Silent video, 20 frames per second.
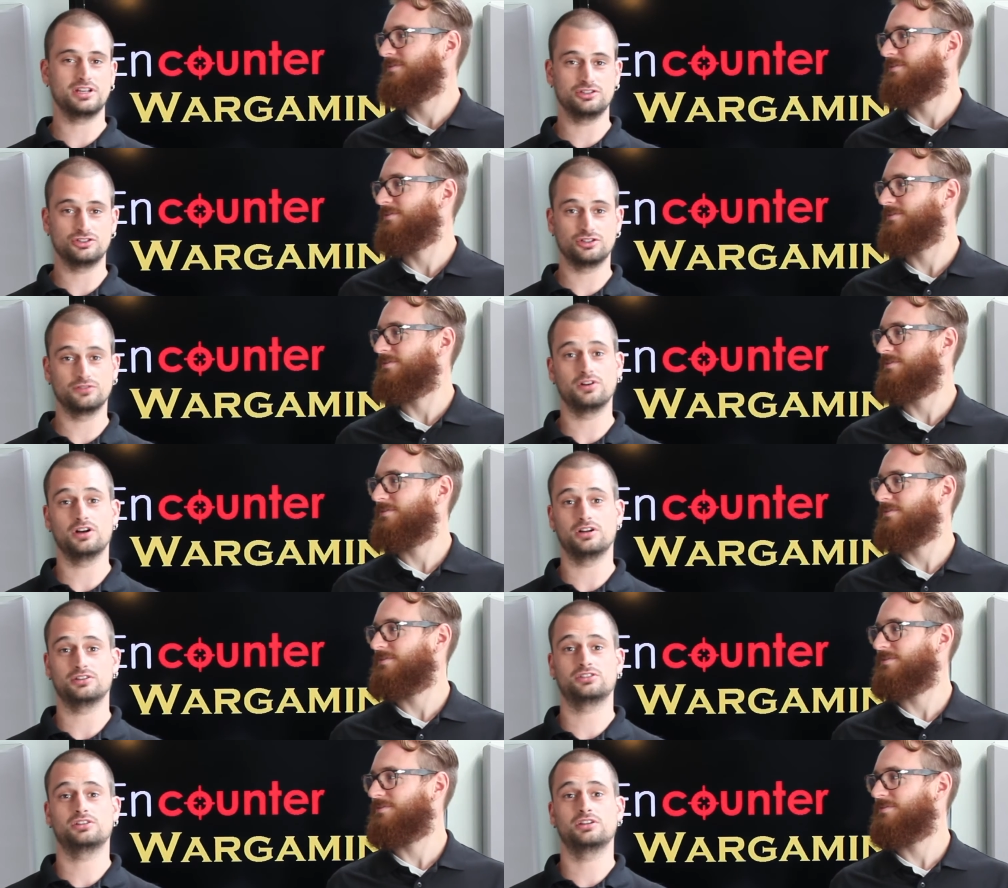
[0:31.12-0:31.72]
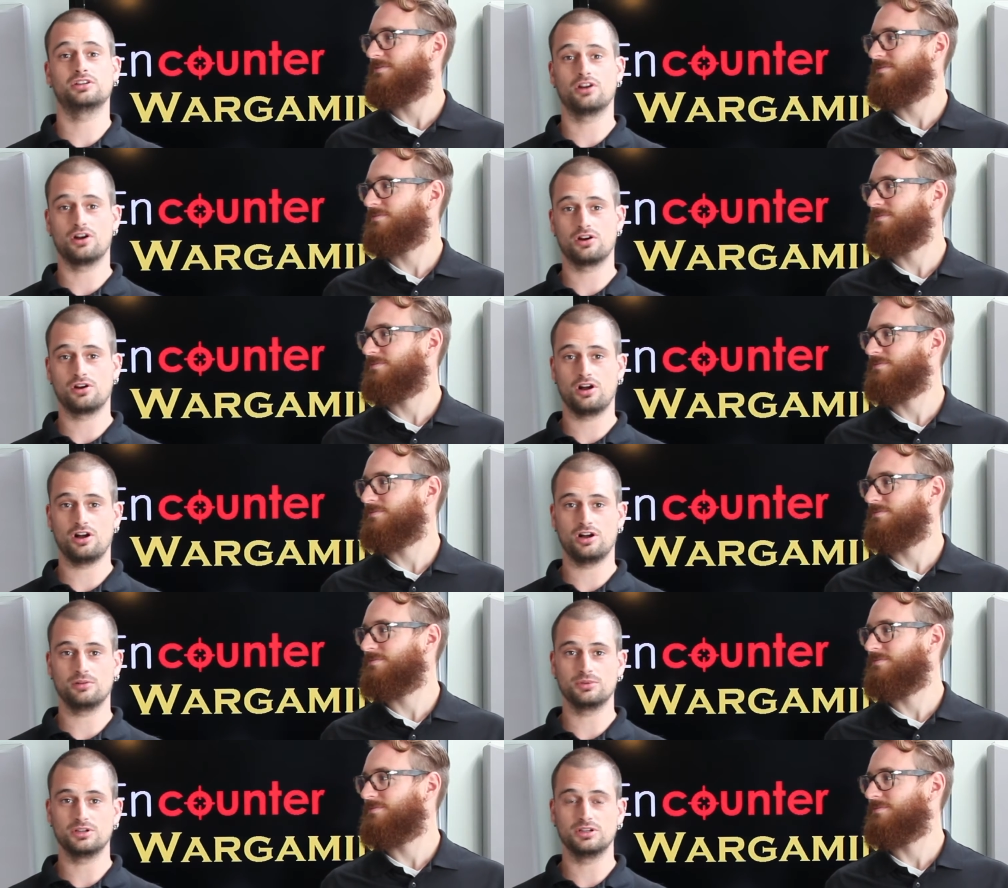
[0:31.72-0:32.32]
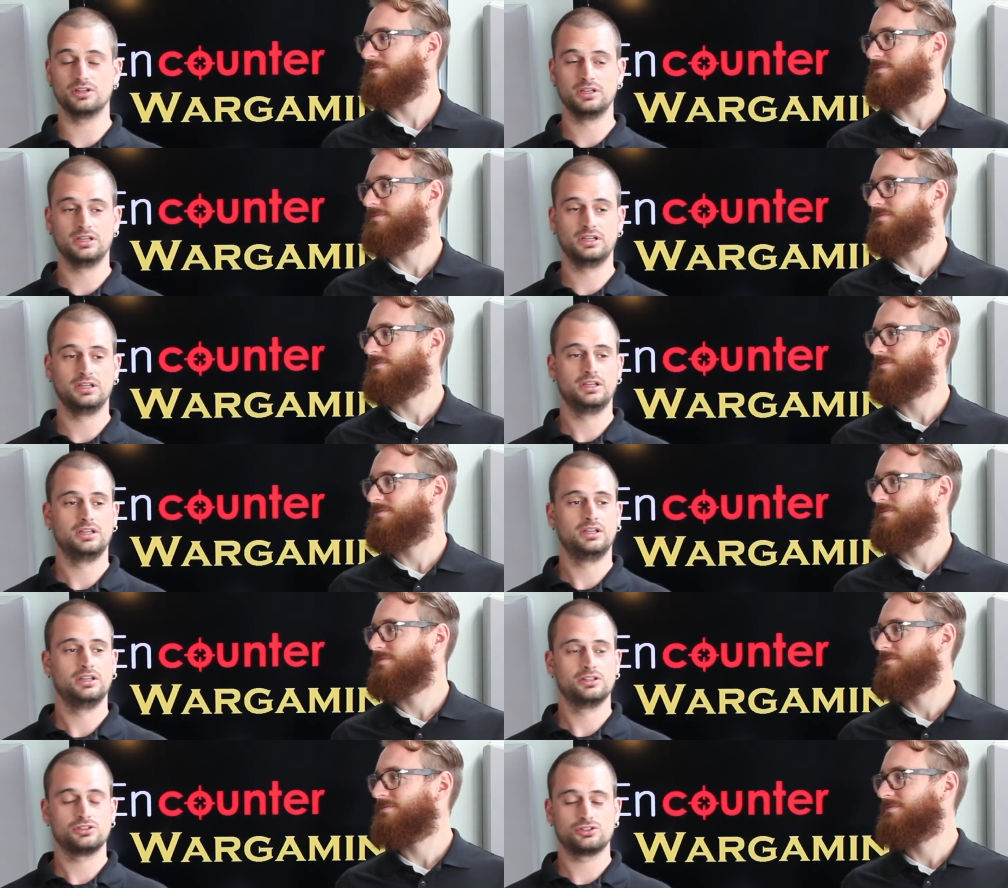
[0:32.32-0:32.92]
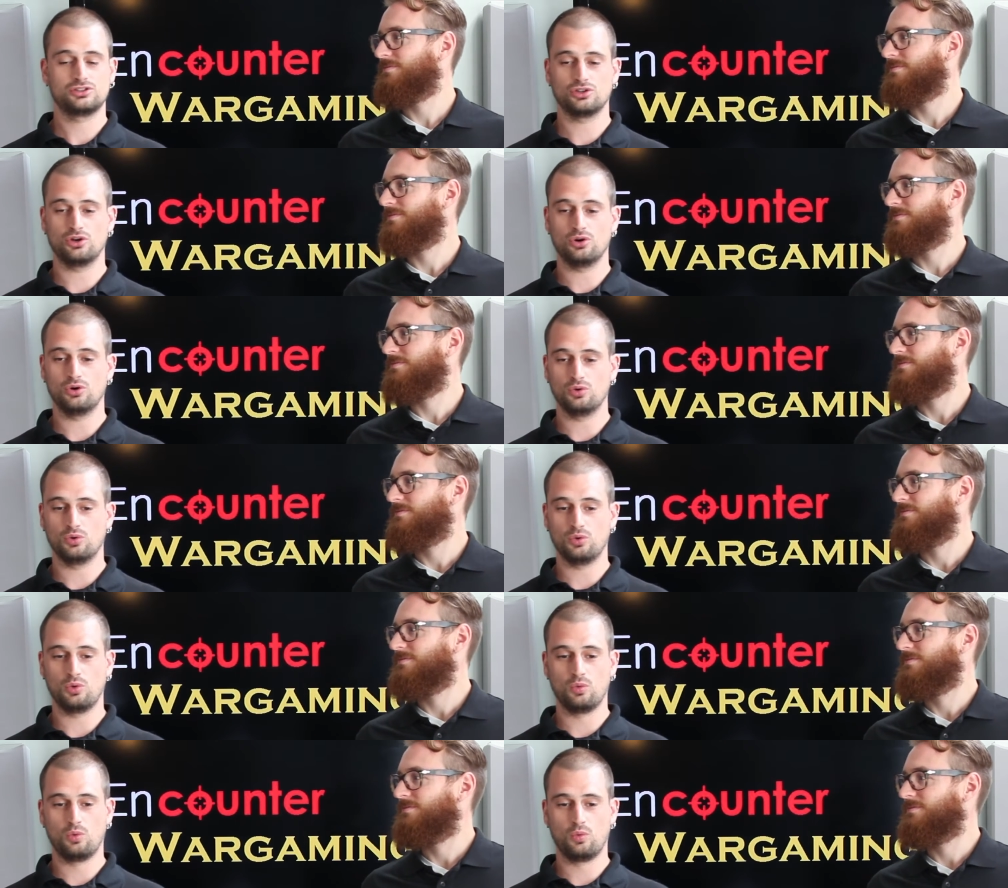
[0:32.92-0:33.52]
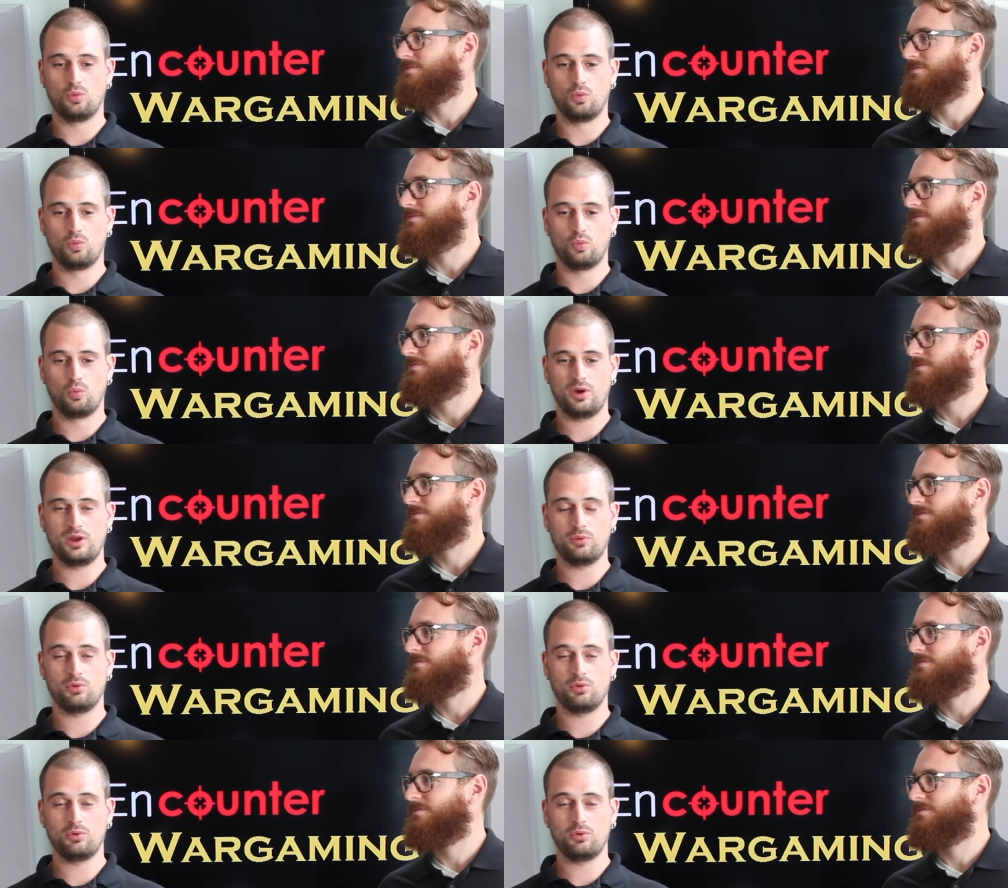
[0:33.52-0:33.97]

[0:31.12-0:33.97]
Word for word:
Speaker 1: each of us in our hobby. So we